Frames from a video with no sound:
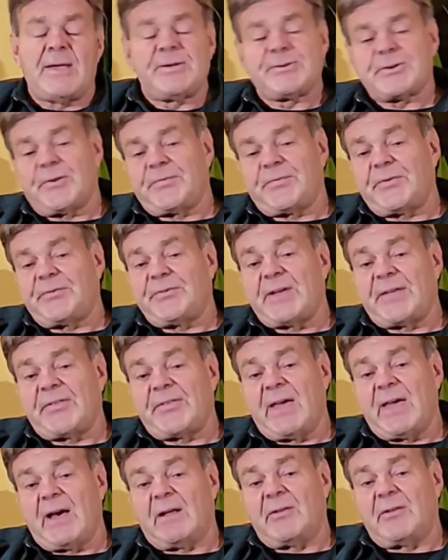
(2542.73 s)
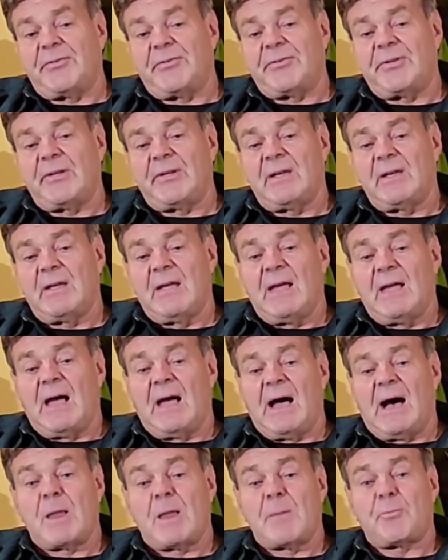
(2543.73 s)
So if there's nothing else,
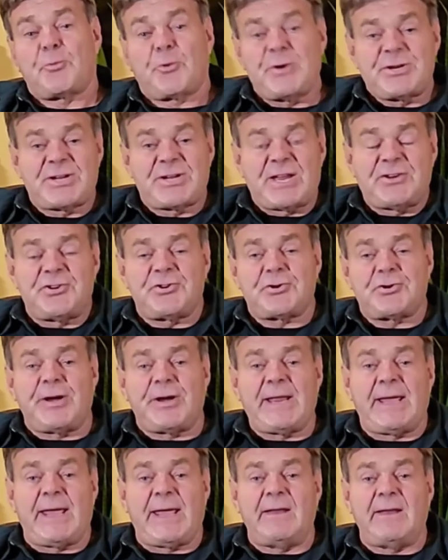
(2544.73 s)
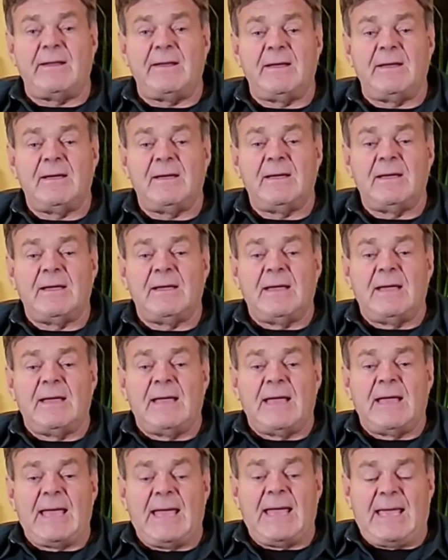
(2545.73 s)
appreciate you joining in.
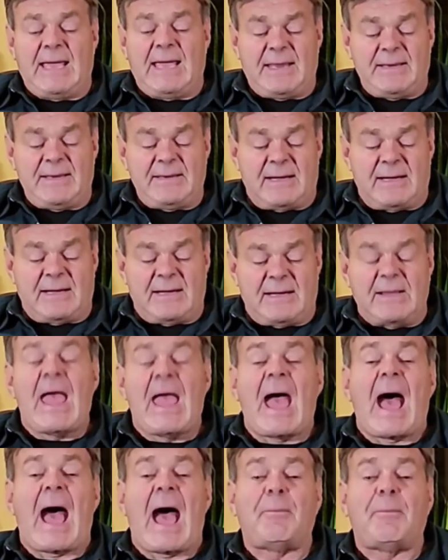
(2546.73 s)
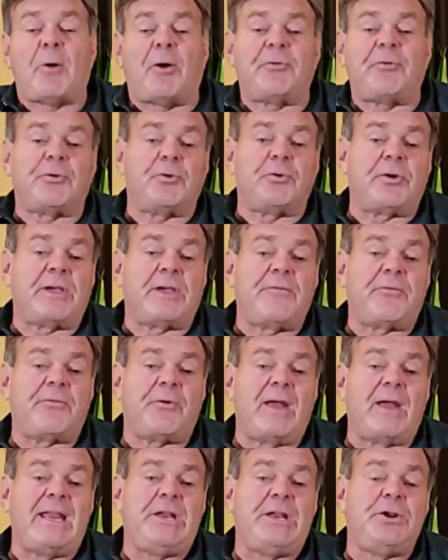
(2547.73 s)
And uh, I'm also looking
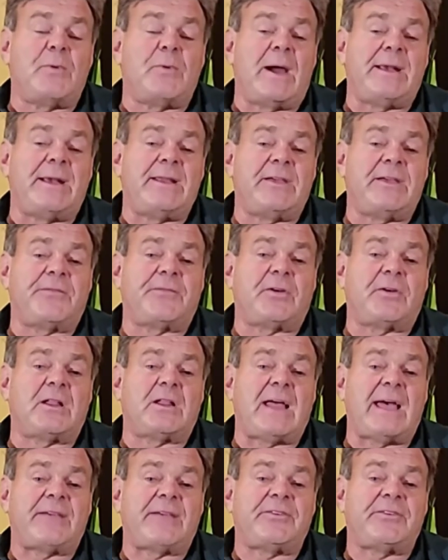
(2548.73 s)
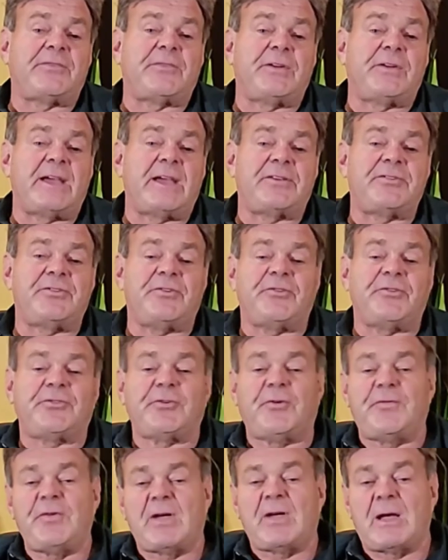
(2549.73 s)
for any new ideas for classes for next year.
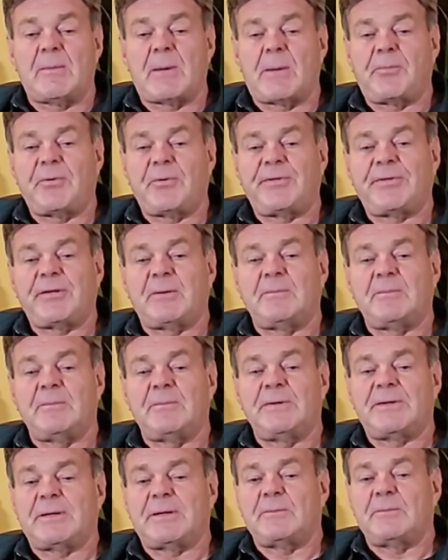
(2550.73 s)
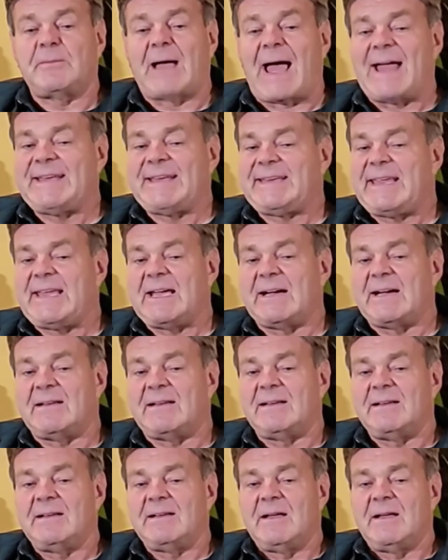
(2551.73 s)
So if you come up with some some
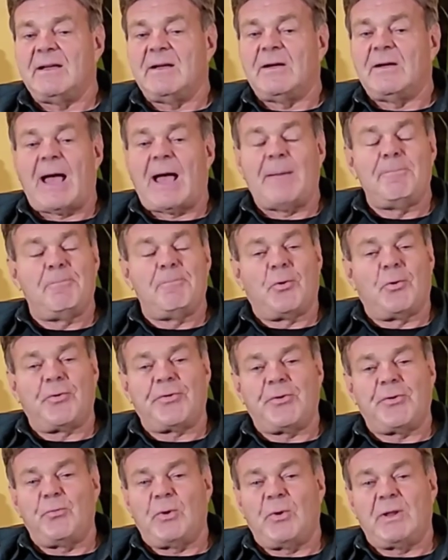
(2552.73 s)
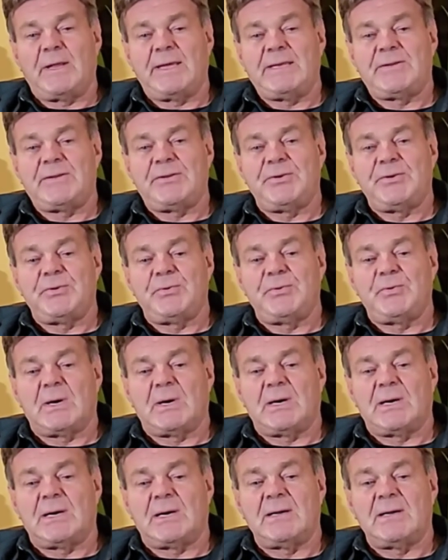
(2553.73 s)
idea, I'm more than willing to
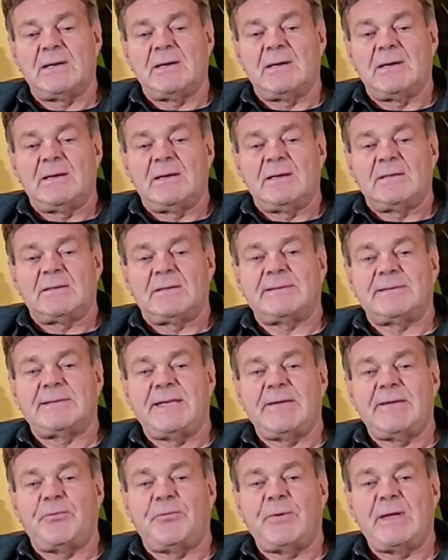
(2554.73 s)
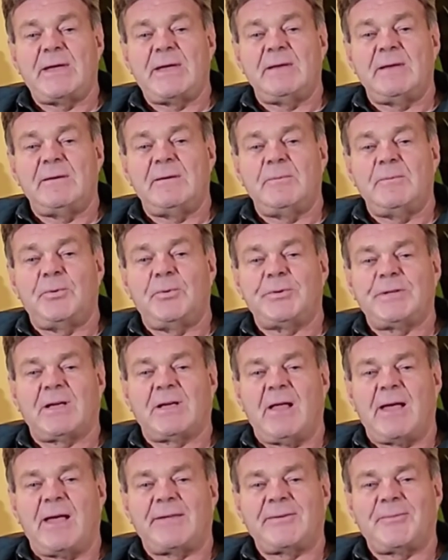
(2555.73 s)
uh, see if we can put the
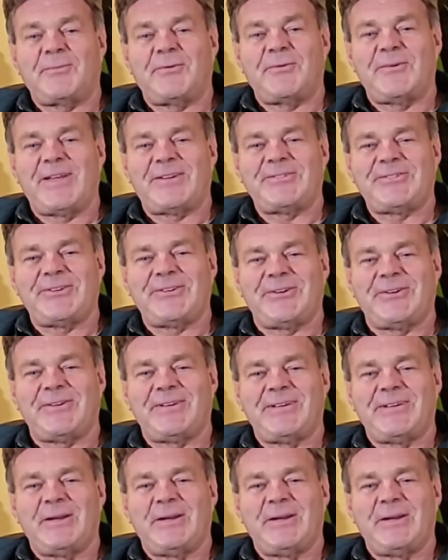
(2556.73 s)
class up for next year.